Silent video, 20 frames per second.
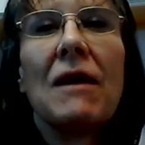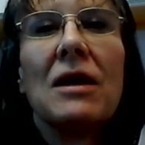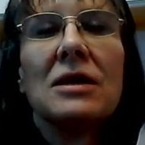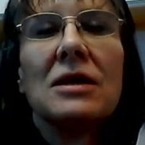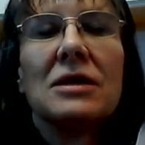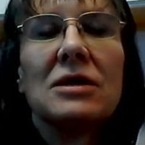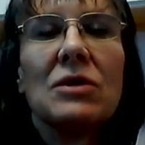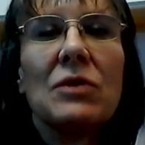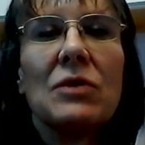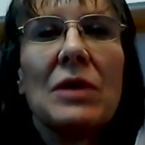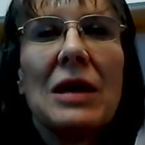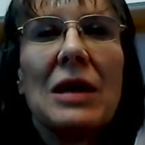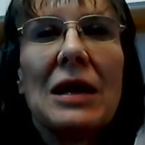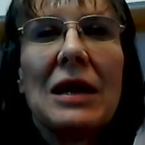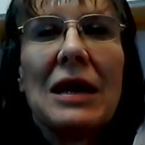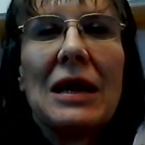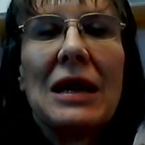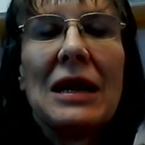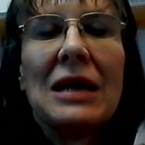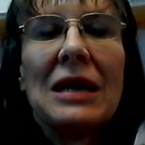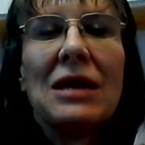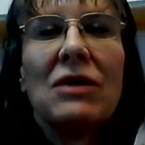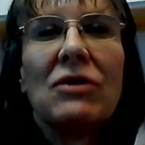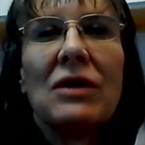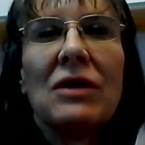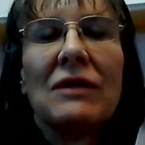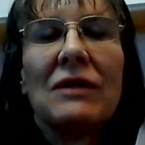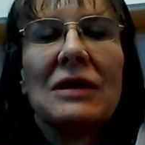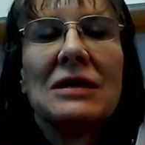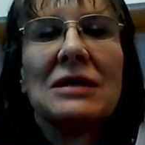So
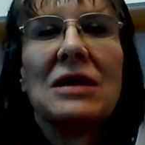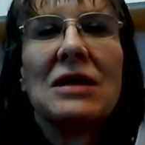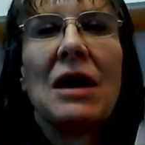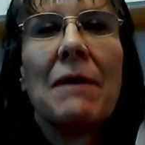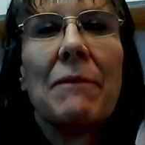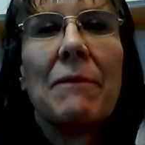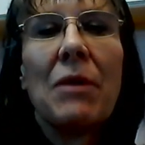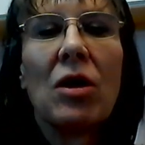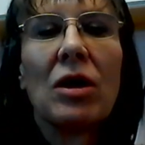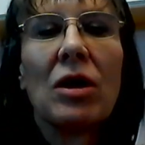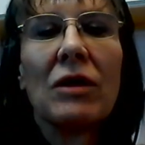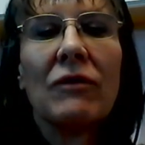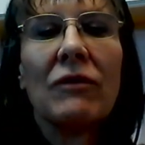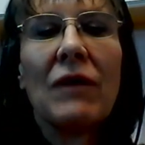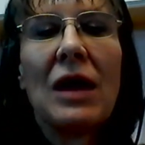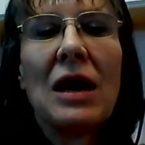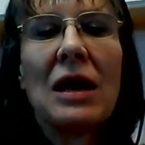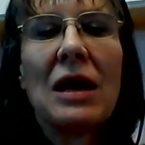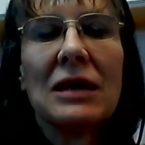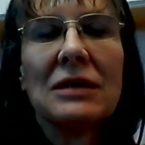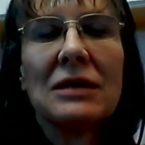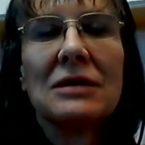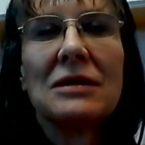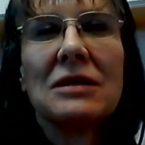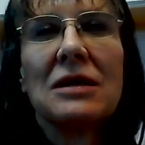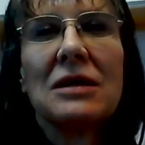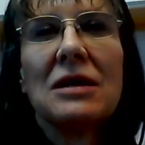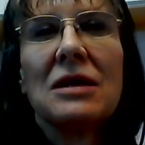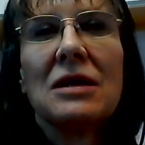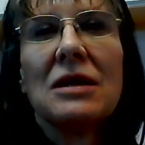anything that's not part of
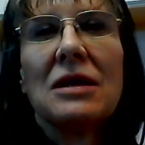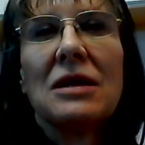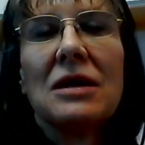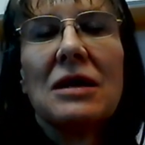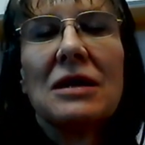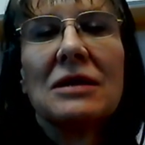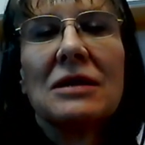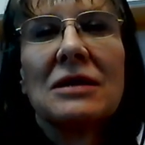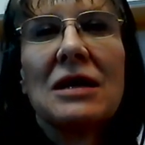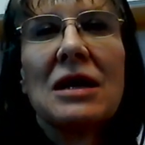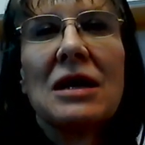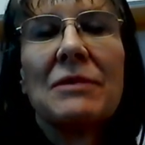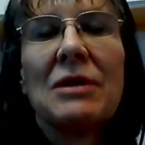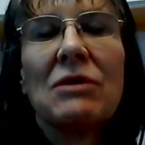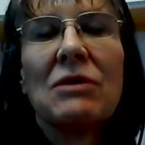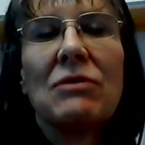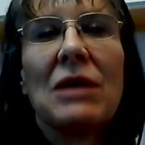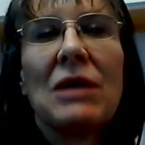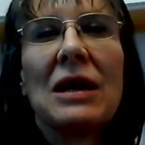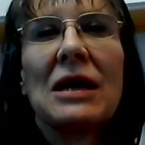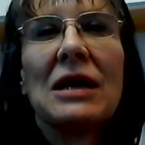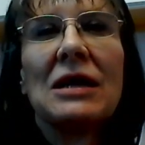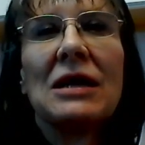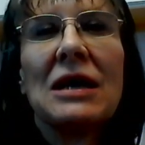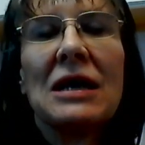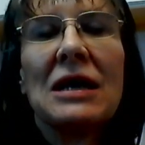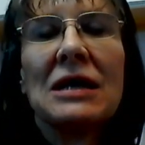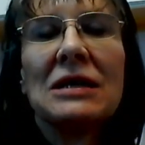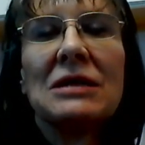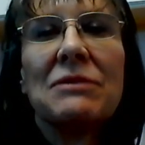us is going to be
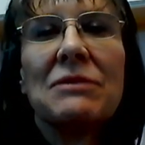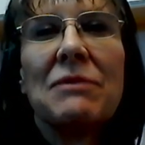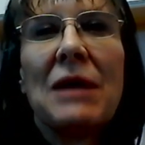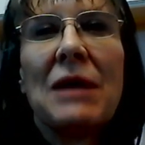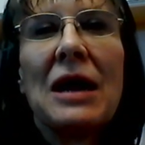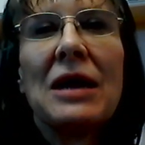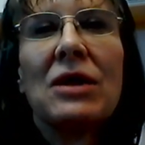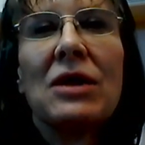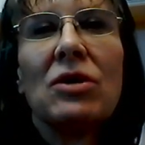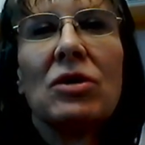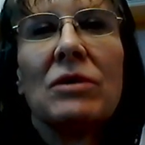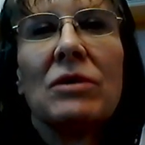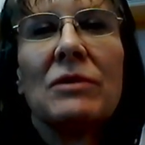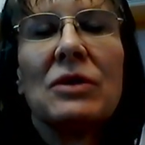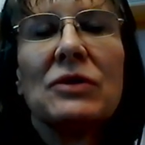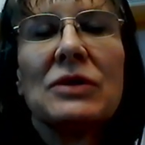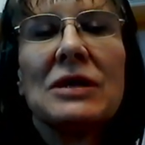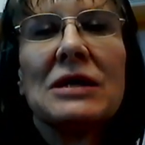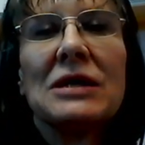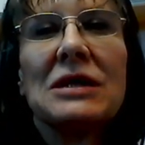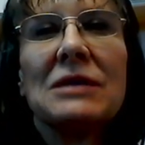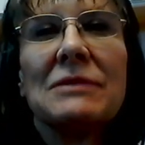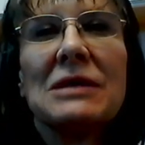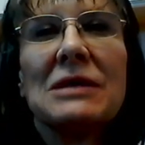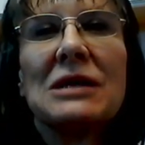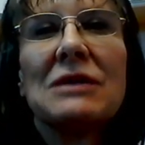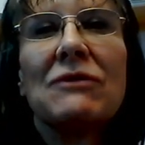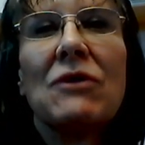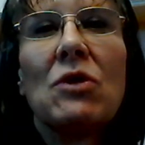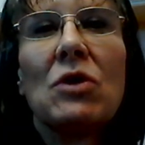recognized by your immune system
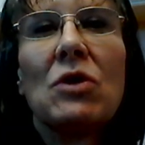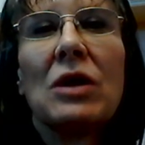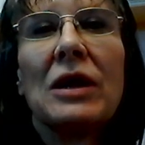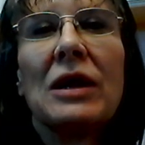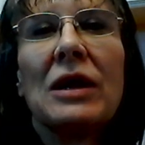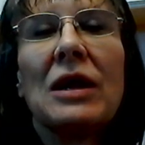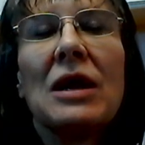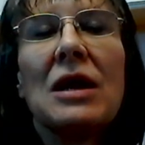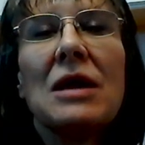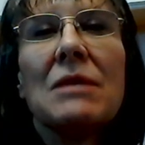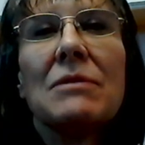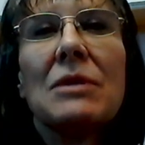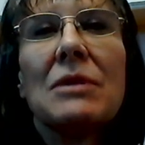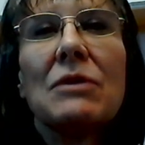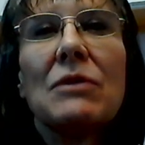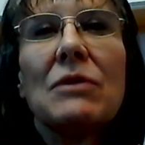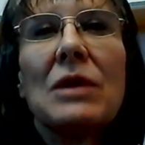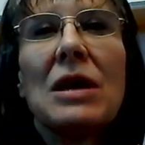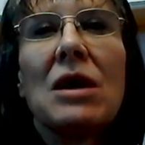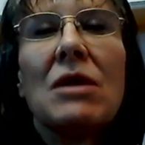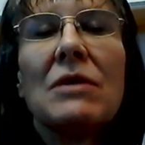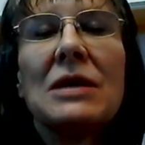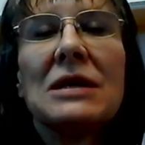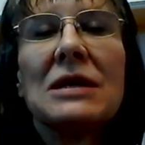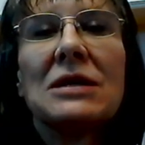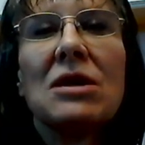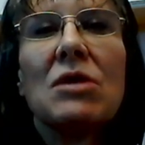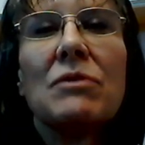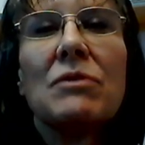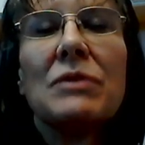as foreign, but we
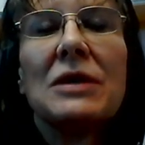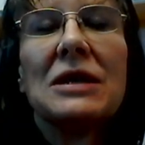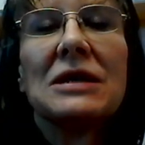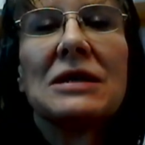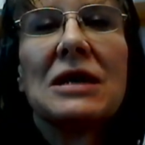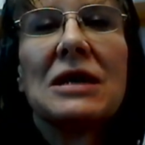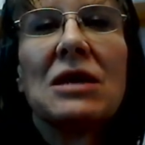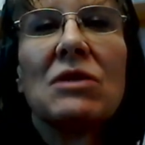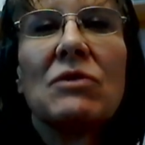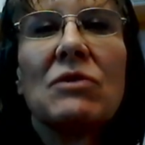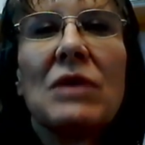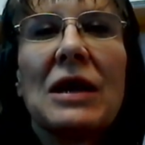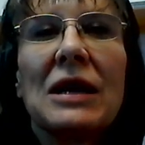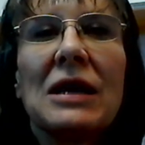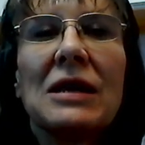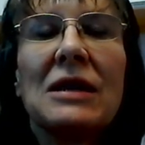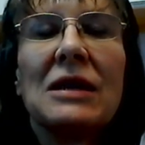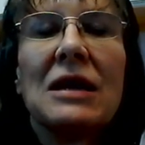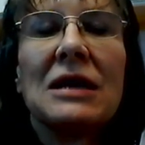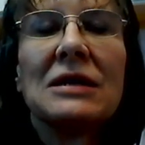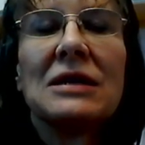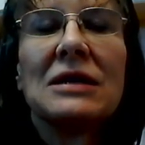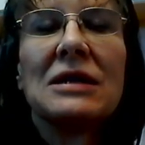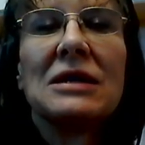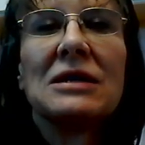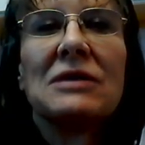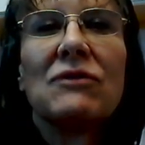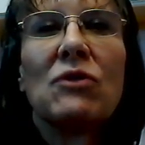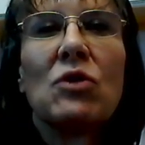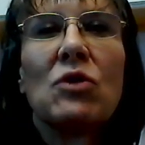always hope that it's going to recognize it
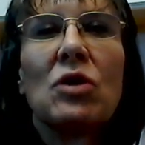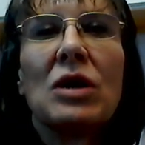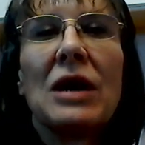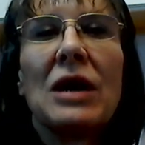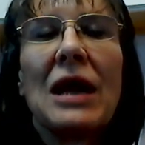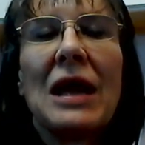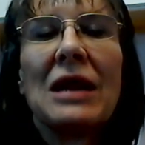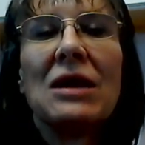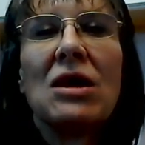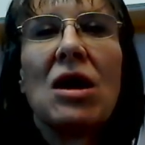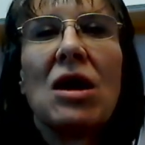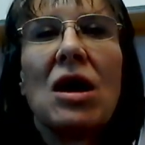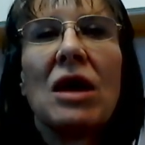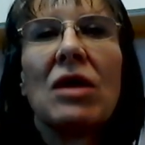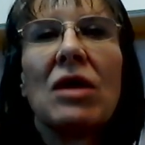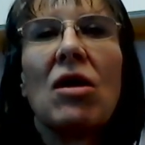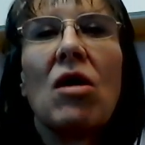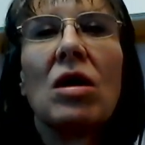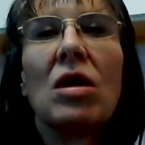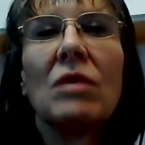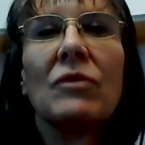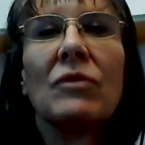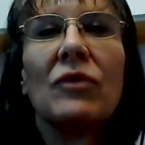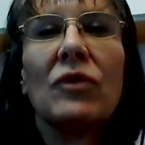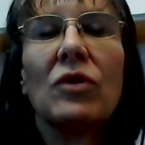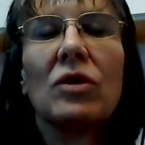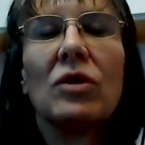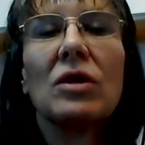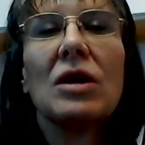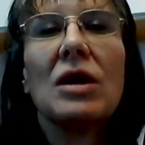as foreign and
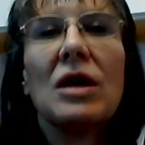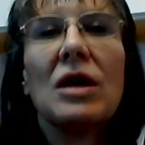non-harmful,